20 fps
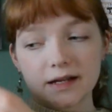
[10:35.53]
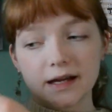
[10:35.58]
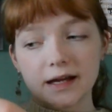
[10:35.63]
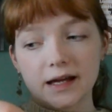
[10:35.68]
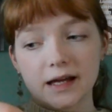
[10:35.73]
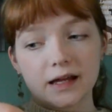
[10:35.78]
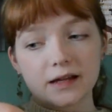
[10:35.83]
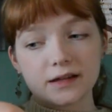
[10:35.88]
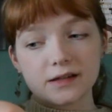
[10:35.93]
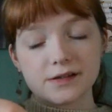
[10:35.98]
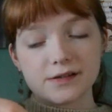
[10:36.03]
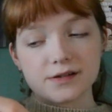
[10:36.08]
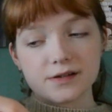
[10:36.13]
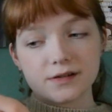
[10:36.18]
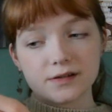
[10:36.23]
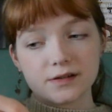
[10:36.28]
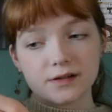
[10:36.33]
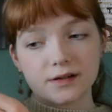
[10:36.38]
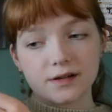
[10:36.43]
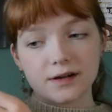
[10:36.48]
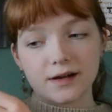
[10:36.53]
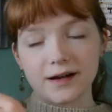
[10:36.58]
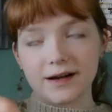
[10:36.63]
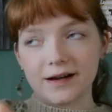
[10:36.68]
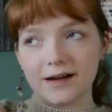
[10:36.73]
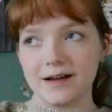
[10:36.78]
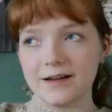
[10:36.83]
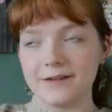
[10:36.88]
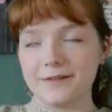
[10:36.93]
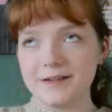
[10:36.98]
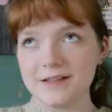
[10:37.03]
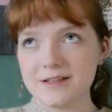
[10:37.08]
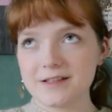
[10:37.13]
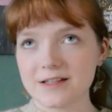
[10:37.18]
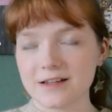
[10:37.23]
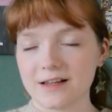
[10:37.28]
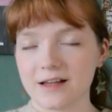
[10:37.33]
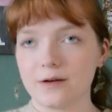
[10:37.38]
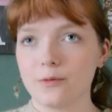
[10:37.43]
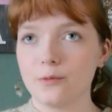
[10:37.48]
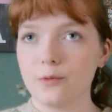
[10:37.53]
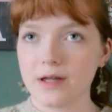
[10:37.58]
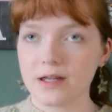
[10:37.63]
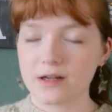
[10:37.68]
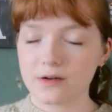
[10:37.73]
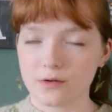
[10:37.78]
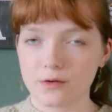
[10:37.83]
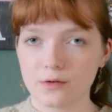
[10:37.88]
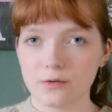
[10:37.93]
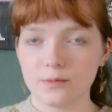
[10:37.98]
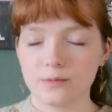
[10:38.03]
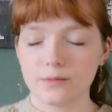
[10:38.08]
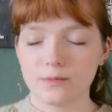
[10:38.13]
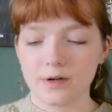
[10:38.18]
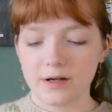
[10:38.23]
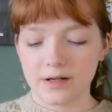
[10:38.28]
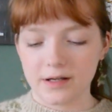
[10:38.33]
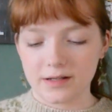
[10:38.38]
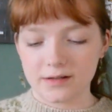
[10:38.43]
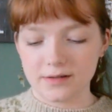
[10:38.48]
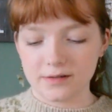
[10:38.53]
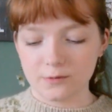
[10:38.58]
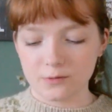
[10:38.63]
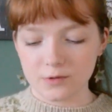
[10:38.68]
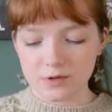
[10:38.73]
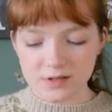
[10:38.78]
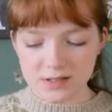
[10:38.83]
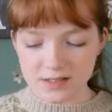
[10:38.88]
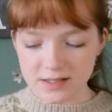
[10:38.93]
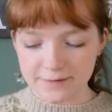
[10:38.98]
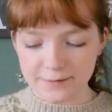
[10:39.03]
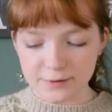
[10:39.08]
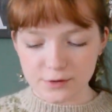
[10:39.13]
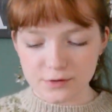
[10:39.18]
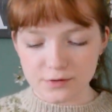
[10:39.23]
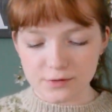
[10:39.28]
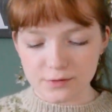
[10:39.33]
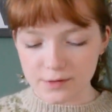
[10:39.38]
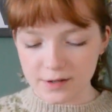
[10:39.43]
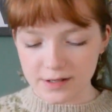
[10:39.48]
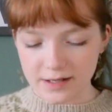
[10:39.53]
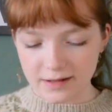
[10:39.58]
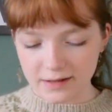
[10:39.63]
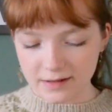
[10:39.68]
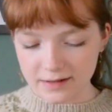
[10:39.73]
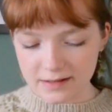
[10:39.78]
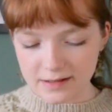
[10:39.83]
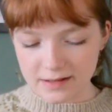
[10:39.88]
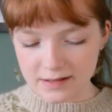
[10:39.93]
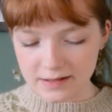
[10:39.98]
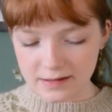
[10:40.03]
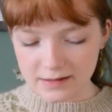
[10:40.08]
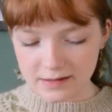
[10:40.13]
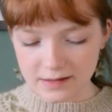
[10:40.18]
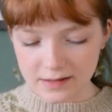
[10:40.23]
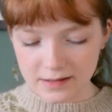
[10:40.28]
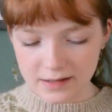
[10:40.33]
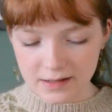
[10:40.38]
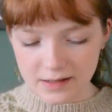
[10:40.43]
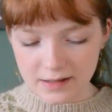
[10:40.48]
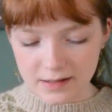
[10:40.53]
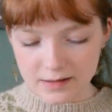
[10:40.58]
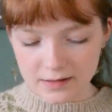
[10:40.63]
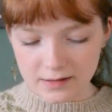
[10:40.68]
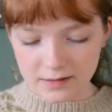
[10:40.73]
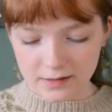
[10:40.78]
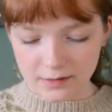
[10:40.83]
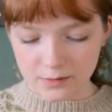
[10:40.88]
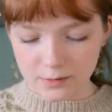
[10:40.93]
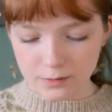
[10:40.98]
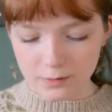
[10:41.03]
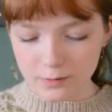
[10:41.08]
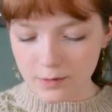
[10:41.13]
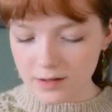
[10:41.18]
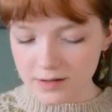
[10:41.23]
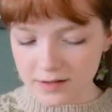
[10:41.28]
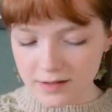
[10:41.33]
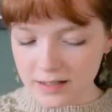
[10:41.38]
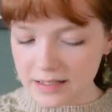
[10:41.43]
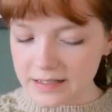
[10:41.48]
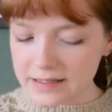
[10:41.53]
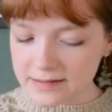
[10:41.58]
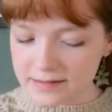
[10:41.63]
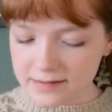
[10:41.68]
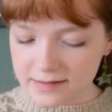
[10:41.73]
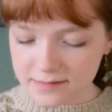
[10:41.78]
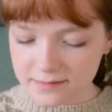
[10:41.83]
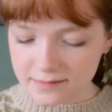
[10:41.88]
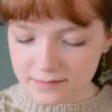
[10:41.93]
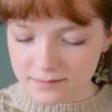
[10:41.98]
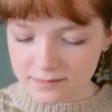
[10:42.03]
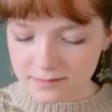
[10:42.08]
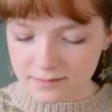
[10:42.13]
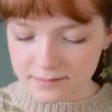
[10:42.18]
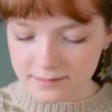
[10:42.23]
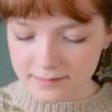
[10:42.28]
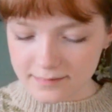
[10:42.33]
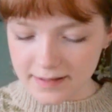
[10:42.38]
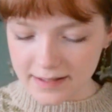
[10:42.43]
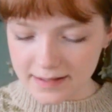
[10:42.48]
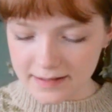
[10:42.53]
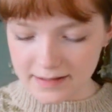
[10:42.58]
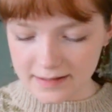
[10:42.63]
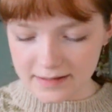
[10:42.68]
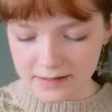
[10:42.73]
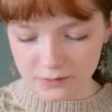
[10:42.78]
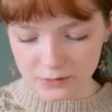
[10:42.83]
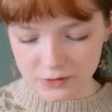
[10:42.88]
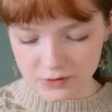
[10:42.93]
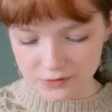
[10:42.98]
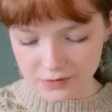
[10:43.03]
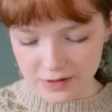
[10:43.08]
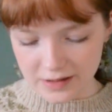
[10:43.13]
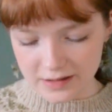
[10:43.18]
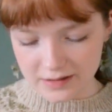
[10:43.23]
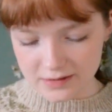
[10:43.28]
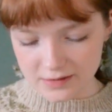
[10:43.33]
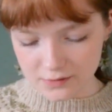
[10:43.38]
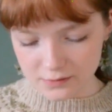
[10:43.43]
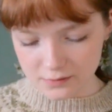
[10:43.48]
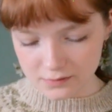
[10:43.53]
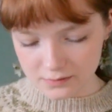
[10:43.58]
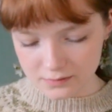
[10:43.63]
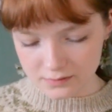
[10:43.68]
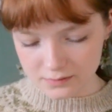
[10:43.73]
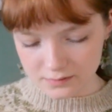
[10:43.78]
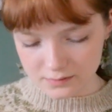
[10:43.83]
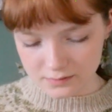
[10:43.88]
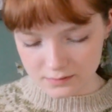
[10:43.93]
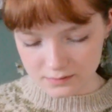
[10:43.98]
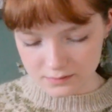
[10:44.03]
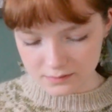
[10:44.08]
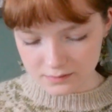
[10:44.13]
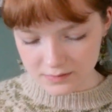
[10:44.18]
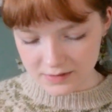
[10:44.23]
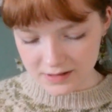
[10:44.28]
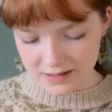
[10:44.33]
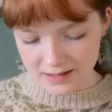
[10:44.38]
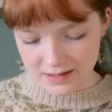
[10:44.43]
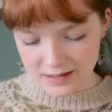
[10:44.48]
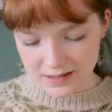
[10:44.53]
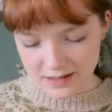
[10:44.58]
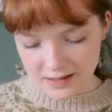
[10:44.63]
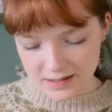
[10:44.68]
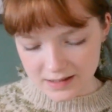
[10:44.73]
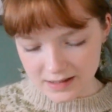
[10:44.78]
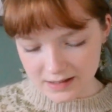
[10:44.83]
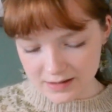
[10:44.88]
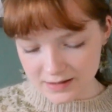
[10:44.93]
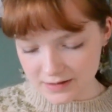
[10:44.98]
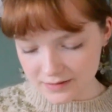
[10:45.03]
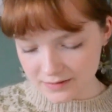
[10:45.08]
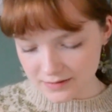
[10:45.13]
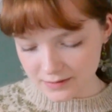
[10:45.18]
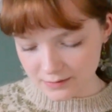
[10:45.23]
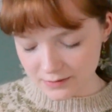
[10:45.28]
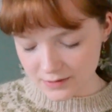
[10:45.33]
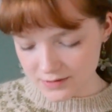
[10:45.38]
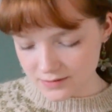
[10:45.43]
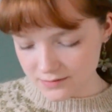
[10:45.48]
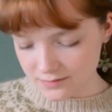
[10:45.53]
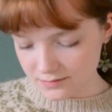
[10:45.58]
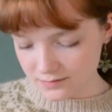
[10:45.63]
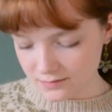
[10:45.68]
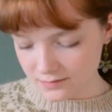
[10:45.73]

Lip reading: And I finished it like a week ago. I had one sleeve to do, and I did it in like one night, and then it was ready. So it was